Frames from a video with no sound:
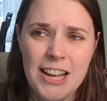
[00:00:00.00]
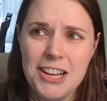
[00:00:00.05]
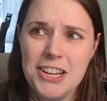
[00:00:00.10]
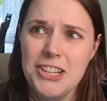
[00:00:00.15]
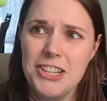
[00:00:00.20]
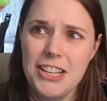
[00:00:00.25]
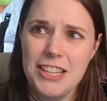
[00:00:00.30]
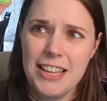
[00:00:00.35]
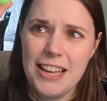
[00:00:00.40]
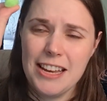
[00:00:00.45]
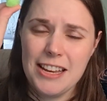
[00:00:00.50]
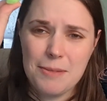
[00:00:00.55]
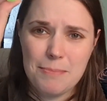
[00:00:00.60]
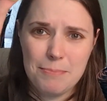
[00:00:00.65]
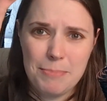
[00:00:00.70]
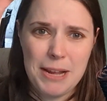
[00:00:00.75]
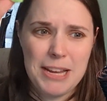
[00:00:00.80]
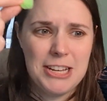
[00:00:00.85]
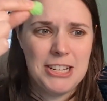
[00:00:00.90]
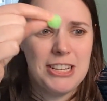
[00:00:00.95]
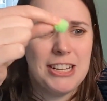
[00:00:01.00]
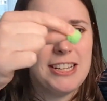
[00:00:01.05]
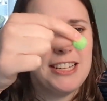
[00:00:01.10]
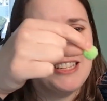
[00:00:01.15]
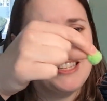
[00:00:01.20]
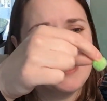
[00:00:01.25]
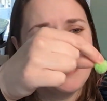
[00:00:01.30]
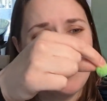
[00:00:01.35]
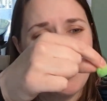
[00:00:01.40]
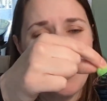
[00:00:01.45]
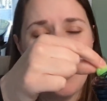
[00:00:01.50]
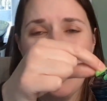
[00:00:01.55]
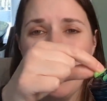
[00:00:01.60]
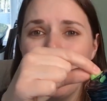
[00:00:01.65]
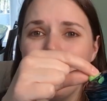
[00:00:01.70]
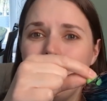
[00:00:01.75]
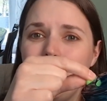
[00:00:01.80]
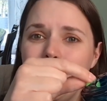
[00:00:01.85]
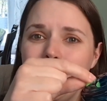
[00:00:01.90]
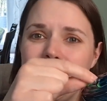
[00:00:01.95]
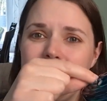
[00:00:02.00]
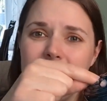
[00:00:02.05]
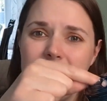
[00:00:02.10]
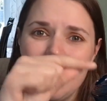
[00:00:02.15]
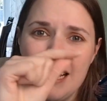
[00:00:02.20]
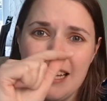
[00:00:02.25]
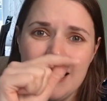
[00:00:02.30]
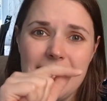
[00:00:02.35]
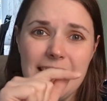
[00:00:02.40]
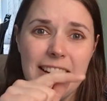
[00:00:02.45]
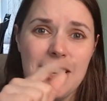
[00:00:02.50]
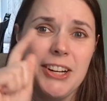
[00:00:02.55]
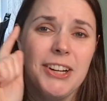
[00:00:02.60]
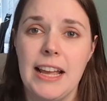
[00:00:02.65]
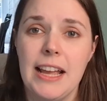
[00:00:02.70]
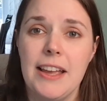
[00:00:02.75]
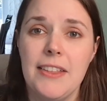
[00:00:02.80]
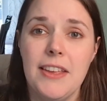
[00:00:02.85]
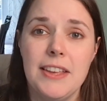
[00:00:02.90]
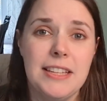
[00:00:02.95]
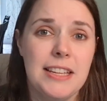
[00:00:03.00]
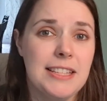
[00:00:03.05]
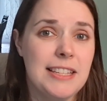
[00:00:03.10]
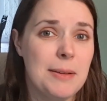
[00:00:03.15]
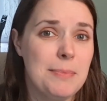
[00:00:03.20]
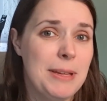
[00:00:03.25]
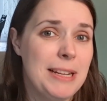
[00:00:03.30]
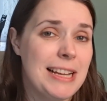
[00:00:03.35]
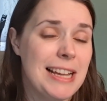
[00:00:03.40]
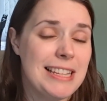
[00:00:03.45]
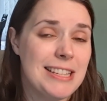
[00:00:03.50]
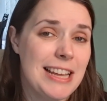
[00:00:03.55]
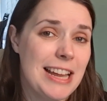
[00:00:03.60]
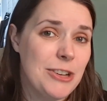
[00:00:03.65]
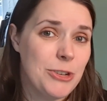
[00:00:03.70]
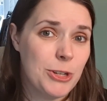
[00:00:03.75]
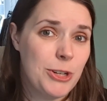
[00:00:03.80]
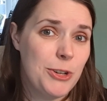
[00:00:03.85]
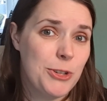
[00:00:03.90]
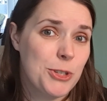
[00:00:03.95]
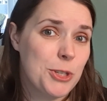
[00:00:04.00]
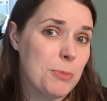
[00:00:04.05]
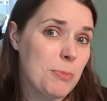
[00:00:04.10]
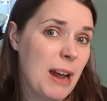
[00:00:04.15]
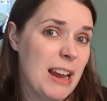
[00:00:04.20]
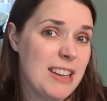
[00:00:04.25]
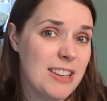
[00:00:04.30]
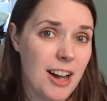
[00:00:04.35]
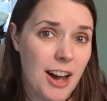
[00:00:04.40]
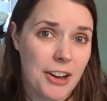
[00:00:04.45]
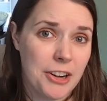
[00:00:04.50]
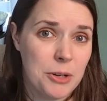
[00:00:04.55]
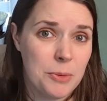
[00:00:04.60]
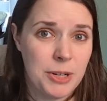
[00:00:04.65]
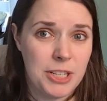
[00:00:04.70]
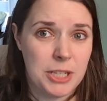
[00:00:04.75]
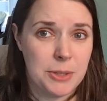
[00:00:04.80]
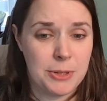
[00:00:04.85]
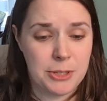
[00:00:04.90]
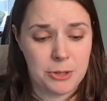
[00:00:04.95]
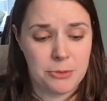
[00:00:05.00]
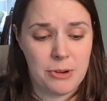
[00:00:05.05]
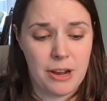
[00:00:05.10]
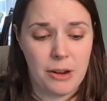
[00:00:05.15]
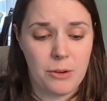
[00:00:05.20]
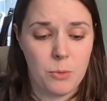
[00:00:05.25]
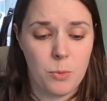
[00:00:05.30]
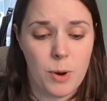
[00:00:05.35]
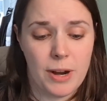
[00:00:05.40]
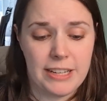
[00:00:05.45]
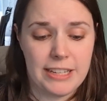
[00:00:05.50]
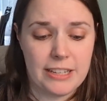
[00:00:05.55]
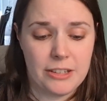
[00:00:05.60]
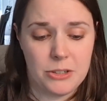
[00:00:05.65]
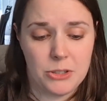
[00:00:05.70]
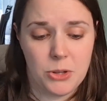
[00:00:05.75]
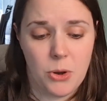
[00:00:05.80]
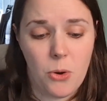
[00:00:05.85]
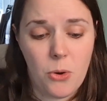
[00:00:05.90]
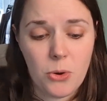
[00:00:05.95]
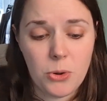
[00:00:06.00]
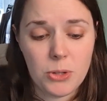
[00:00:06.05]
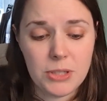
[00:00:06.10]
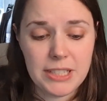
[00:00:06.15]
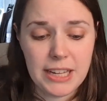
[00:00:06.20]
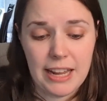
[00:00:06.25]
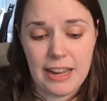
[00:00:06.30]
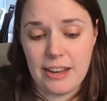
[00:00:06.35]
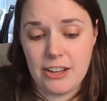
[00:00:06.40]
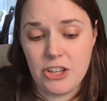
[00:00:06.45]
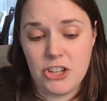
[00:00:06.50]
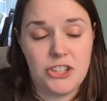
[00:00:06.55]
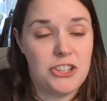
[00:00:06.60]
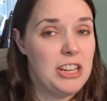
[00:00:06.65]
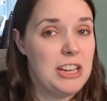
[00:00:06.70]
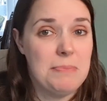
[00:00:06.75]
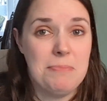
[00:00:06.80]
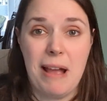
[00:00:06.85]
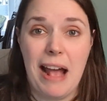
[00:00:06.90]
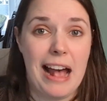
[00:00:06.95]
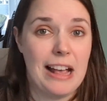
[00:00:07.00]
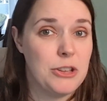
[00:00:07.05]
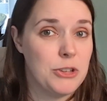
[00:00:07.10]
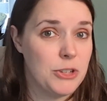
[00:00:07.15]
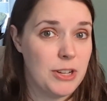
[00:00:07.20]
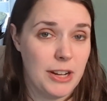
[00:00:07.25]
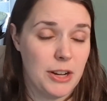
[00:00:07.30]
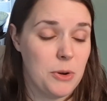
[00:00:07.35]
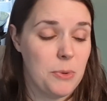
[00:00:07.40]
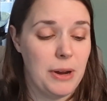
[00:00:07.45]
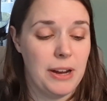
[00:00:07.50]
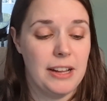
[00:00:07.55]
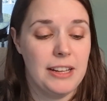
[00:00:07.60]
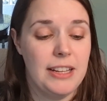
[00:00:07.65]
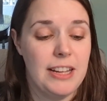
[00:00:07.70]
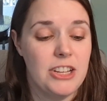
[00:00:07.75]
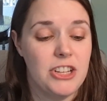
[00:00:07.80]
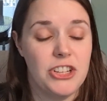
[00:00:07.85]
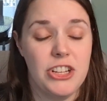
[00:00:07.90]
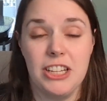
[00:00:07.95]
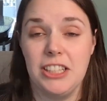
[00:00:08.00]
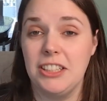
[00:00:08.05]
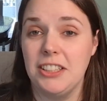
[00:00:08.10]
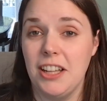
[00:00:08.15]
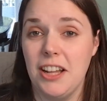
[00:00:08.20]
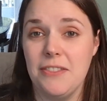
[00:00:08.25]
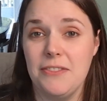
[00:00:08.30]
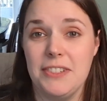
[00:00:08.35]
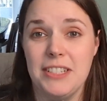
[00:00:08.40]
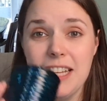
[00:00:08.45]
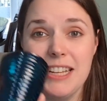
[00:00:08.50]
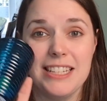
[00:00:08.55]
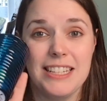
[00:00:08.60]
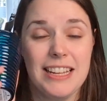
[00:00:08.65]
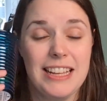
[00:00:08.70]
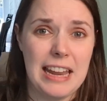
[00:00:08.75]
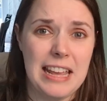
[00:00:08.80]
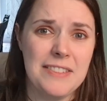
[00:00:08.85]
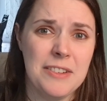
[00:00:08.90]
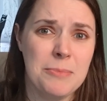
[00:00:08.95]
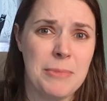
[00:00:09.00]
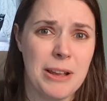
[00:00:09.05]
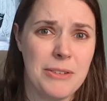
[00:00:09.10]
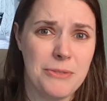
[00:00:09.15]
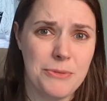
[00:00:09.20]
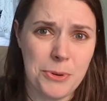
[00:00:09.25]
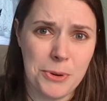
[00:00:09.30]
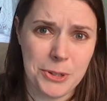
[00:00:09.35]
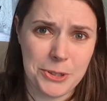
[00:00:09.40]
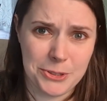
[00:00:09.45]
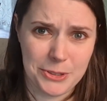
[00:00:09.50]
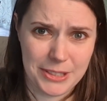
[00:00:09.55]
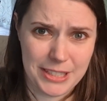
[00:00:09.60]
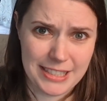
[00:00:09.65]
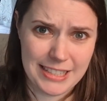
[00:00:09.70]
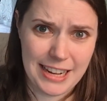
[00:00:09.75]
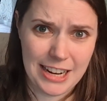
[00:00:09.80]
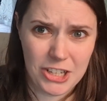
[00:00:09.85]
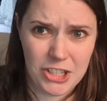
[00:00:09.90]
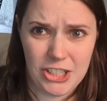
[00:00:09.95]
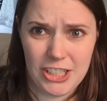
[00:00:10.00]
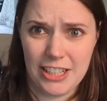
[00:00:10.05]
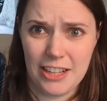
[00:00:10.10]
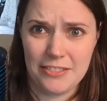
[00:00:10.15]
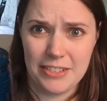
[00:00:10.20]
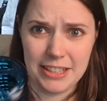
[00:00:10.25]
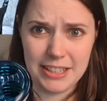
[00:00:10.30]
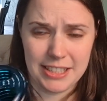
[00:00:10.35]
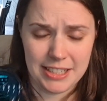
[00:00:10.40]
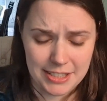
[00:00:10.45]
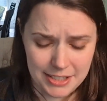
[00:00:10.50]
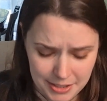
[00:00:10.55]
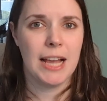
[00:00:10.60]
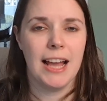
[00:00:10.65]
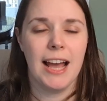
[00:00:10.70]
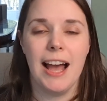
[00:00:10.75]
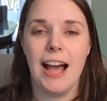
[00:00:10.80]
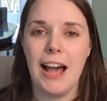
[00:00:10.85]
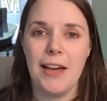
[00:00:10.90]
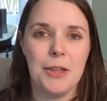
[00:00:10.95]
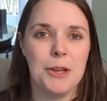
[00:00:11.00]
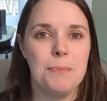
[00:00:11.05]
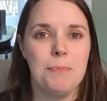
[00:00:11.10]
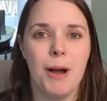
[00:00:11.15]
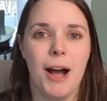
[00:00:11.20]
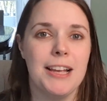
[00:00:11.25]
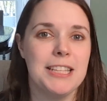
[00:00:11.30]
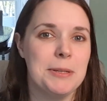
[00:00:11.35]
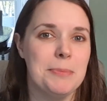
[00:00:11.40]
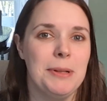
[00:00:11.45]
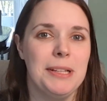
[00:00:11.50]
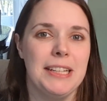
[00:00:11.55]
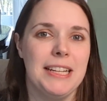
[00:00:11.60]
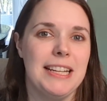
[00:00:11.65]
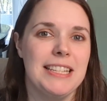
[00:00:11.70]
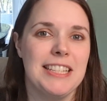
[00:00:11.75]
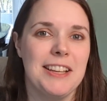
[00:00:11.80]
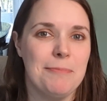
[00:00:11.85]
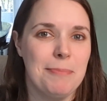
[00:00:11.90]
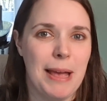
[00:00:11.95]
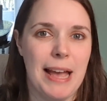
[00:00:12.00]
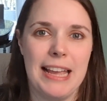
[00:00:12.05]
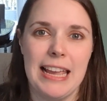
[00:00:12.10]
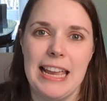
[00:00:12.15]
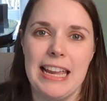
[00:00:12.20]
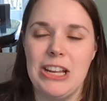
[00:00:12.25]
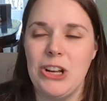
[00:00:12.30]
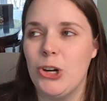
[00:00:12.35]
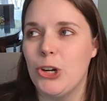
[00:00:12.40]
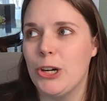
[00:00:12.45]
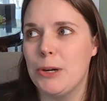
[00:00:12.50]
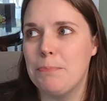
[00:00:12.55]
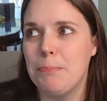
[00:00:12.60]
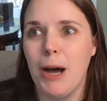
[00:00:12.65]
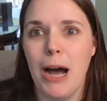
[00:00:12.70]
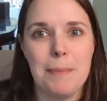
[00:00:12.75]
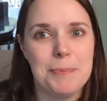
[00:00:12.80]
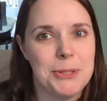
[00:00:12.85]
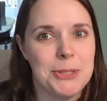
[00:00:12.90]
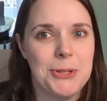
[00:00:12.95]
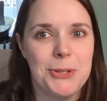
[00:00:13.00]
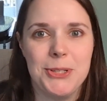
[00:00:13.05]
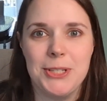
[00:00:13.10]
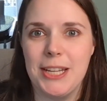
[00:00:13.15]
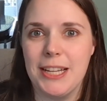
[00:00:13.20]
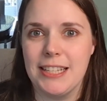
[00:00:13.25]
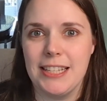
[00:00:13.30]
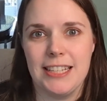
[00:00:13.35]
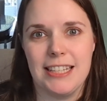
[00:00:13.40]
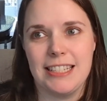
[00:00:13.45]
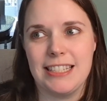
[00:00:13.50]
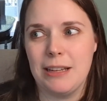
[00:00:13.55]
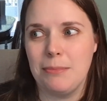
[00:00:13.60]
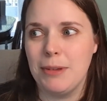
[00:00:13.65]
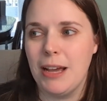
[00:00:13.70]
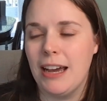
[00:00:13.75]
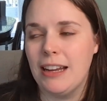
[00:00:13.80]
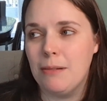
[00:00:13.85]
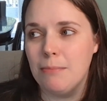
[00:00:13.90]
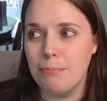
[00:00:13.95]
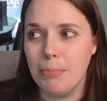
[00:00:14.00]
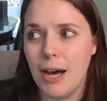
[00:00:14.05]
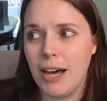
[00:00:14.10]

She then pinches and puts it in here. This is something I introduced to my daughter when she was around 1 year old, and she mastered it quickly. She loved it. Even my 4-year-old is actually loving this. Other possibilities of pegging are popsicle sticks into some kind of